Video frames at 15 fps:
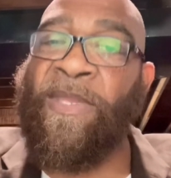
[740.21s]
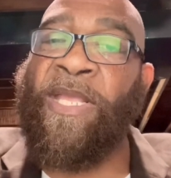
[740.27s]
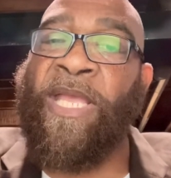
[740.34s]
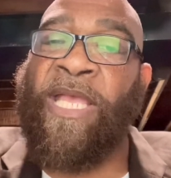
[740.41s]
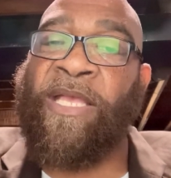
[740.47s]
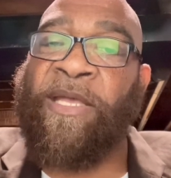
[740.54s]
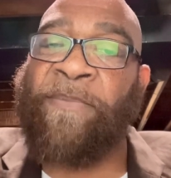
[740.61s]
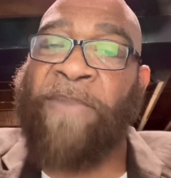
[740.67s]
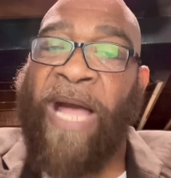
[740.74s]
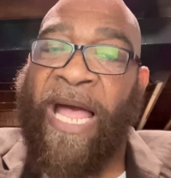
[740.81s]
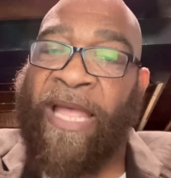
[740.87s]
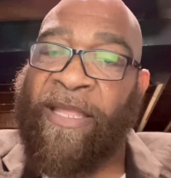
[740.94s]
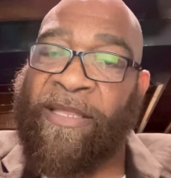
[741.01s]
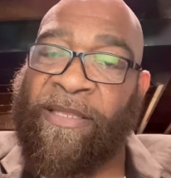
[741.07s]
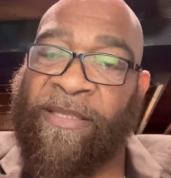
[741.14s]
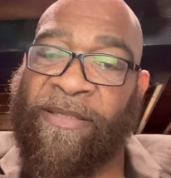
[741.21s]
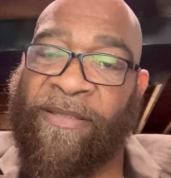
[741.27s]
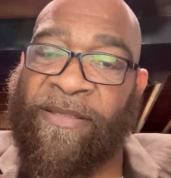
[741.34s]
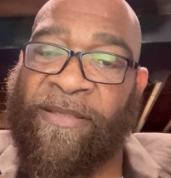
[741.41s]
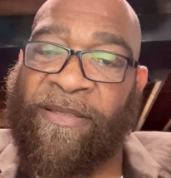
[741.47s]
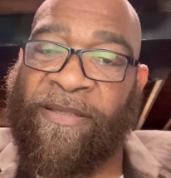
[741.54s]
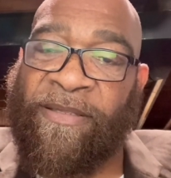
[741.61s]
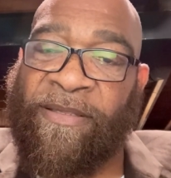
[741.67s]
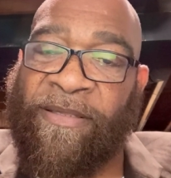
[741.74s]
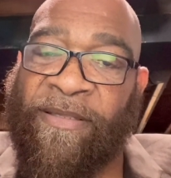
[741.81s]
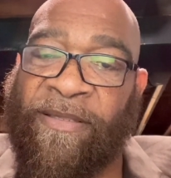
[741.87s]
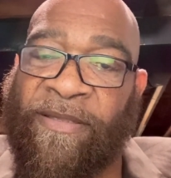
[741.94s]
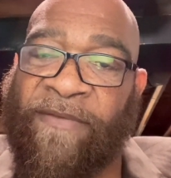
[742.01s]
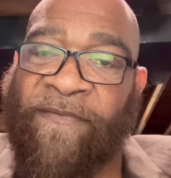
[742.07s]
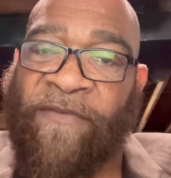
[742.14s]
and goodbye
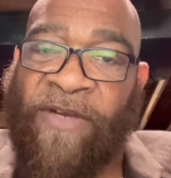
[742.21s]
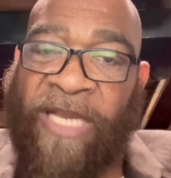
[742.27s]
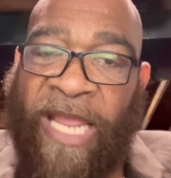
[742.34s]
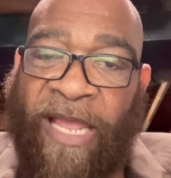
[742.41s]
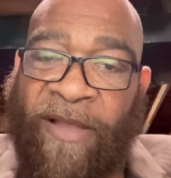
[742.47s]
for now.